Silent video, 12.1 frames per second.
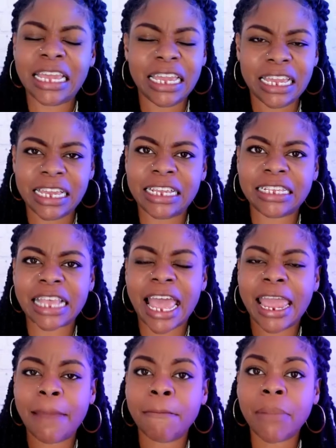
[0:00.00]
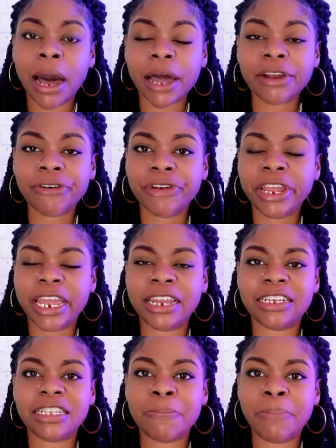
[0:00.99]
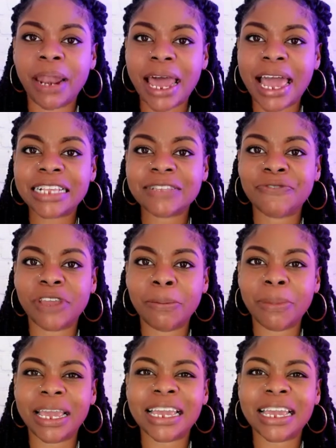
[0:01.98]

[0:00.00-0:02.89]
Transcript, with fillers: is a mockery and it's blasphemy,